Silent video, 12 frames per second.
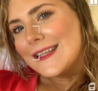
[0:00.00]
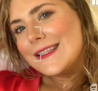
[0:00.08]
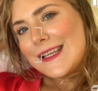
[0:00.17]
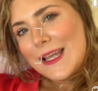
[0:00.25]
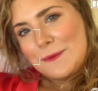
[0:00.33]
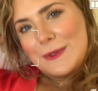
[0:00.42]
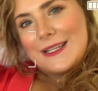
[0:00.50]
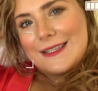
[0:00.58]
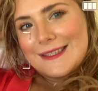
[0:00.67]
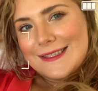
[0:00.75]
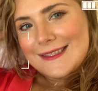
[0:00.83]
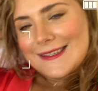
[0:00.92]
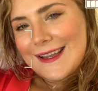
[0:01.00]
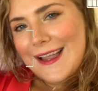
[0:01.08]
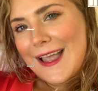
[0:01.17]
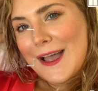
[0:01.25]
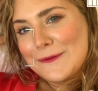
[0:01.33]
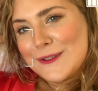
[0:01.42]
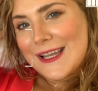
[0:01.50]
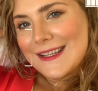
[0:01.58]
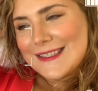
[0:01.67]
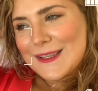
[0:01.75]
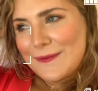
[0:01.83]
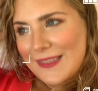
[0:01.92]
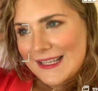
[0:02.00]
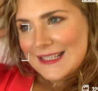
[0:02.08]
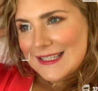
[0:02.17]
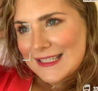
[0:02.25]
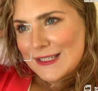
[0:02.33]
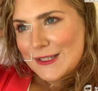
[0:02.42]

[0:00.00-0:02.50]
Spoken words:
10 minutes. I have tons of things to